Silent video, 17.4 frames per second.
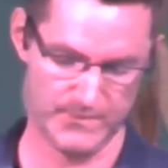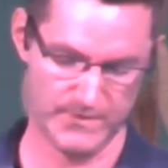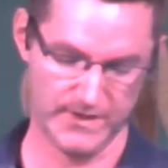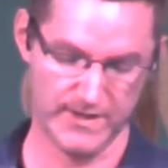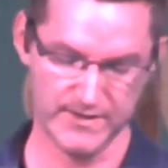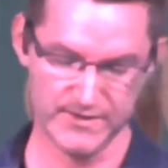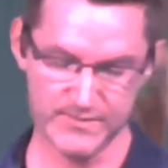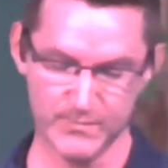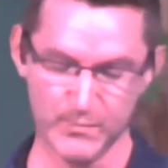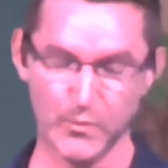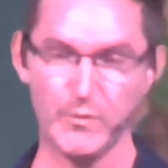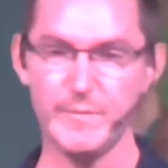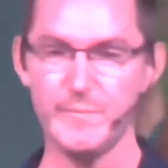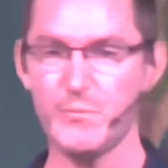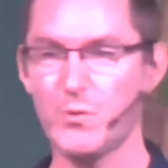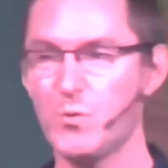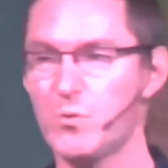It's more
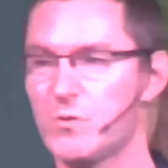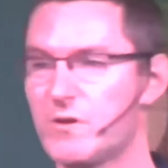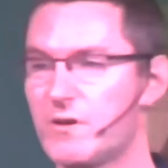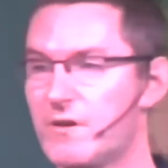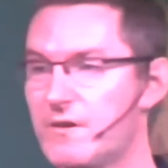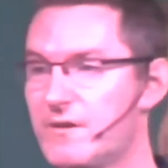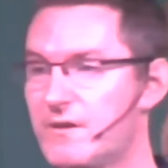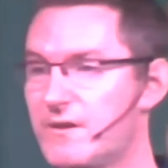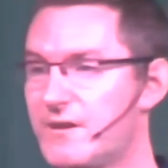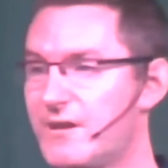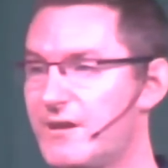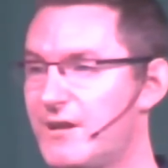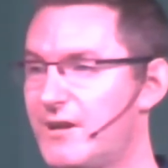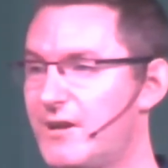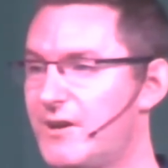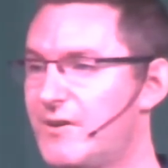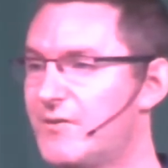important
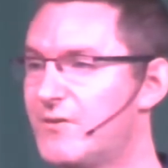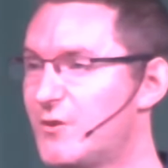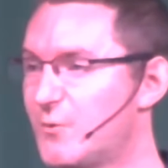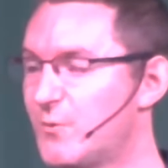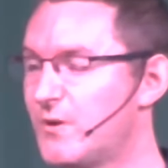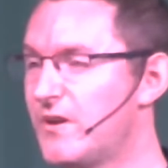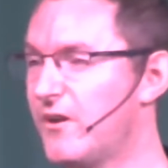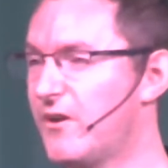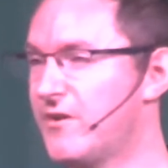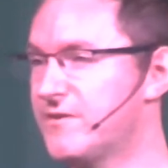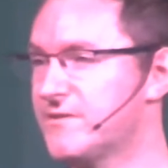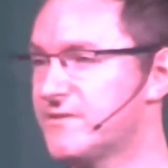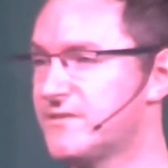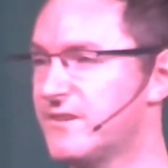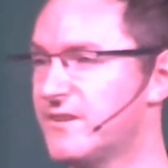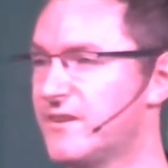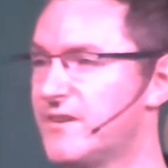that we
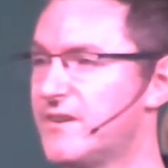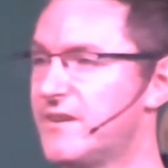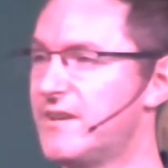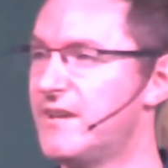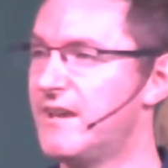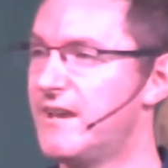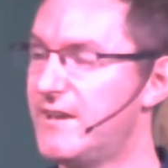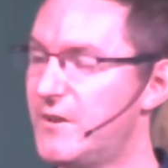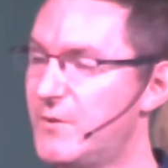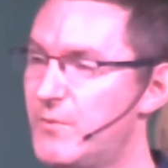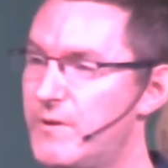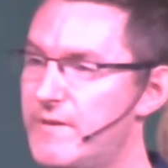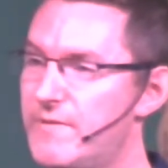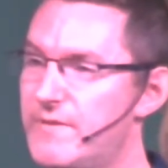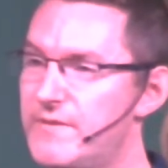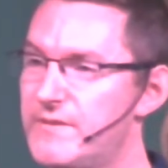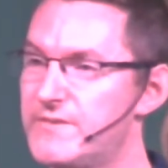answer in a way
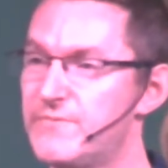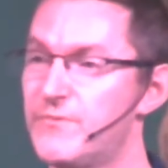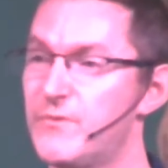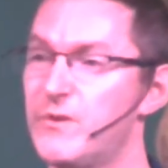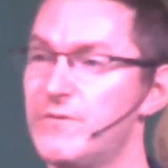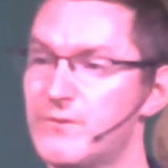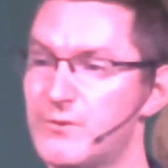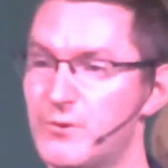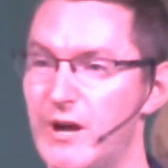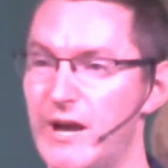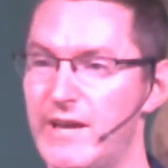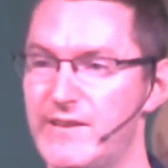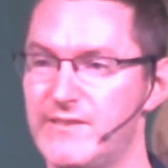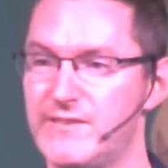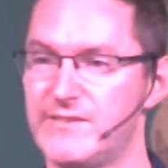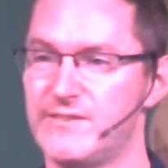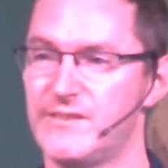that is full of
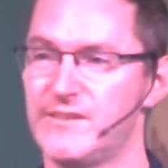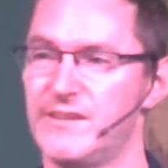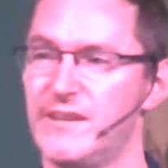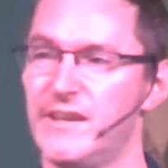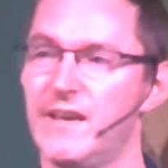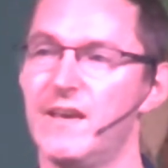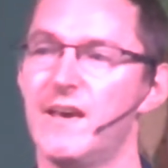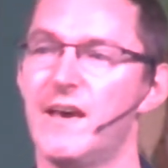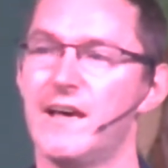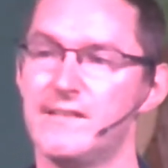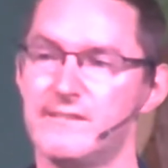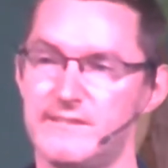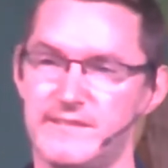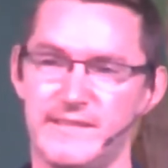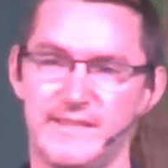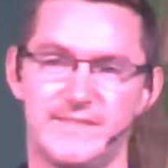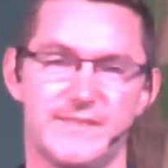grace and
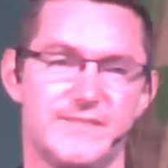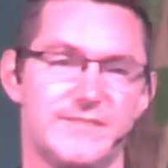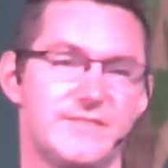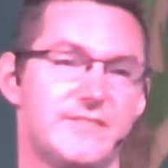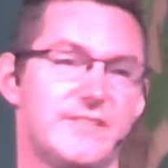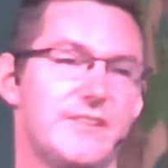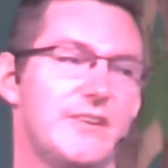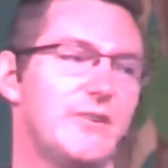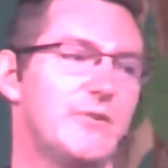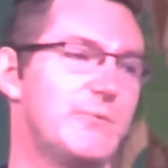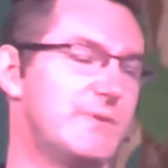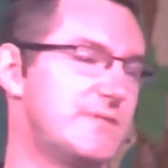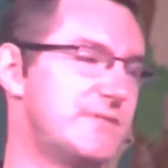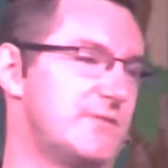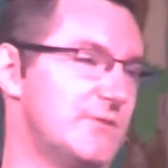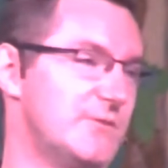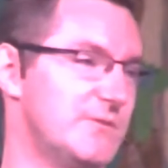seasoned with
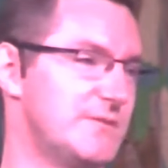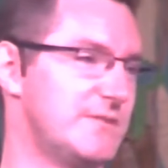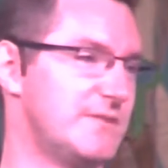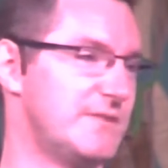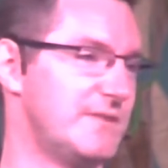salt.